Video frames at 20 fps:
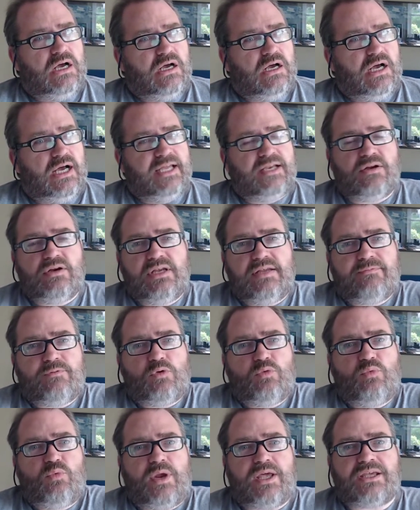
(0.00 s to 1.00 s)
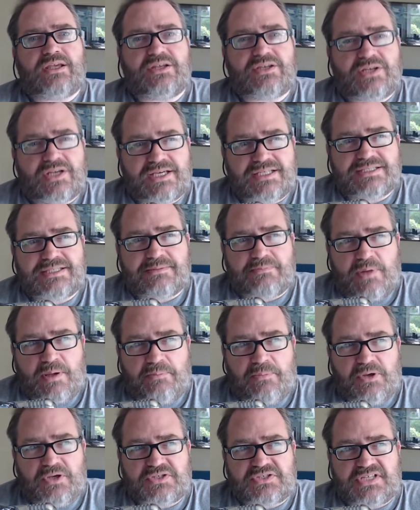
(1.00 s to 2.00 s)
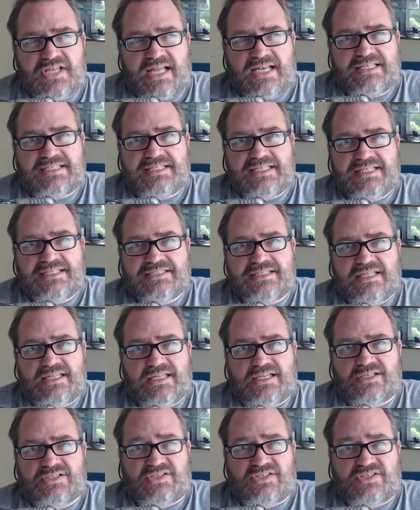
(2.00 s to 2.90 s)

I don't even recognize that my personality is in there.